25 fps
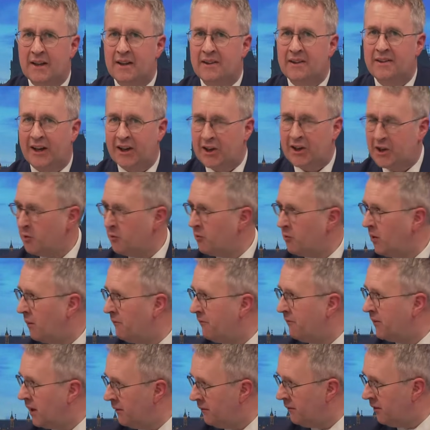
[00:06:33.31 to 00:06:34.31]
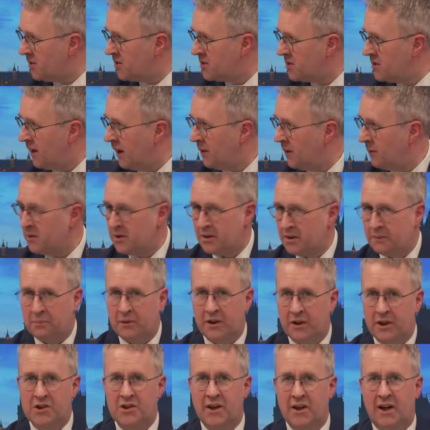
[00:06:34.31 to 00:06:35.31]
Thank you, Rob, for coming on tonight. We do
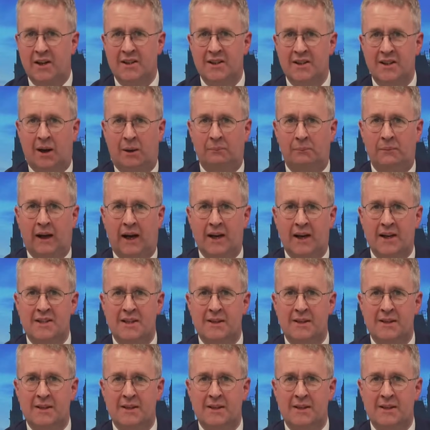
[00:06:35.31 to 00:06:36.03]
appreciate it. Up next.